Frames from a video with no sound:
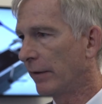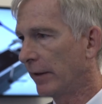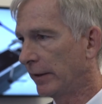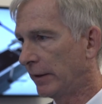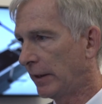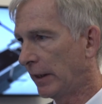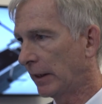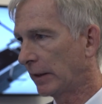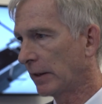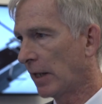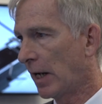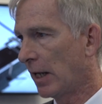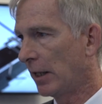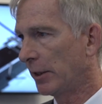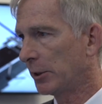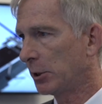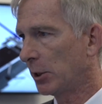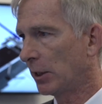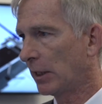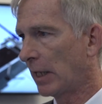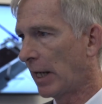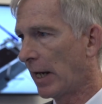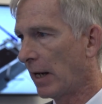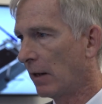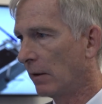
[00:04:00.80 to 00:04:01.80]
the
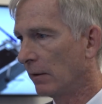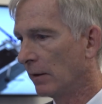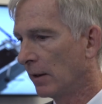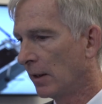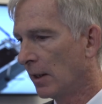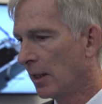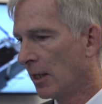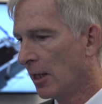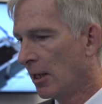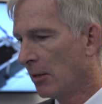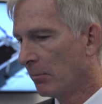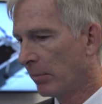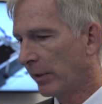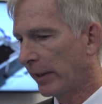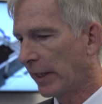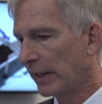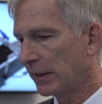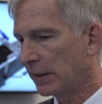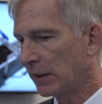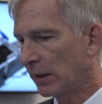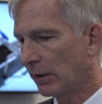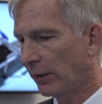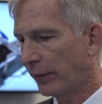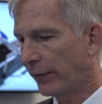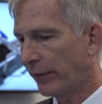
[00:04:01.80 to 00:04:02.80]
technology down, but I
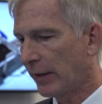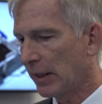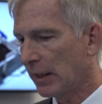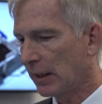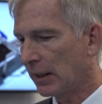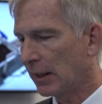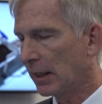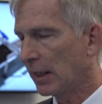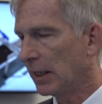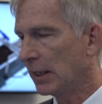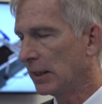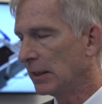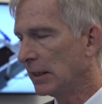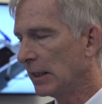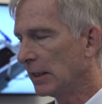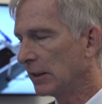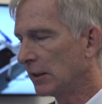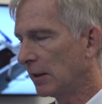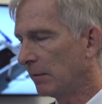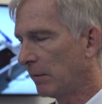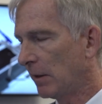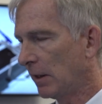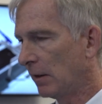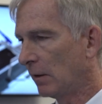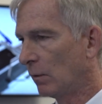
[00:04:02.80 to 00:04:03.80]
still think it needs
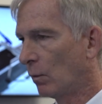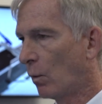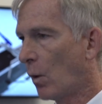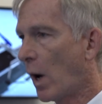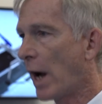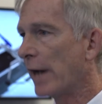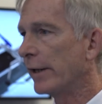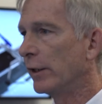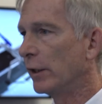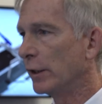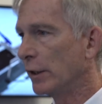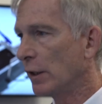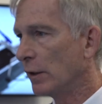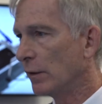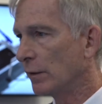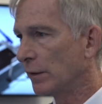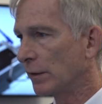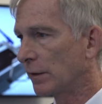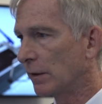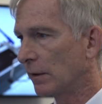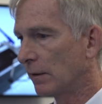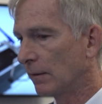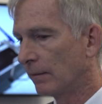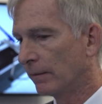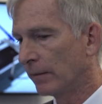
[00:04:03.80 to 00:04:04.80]
to be wider
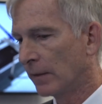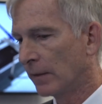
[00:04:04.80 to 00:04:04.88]
used.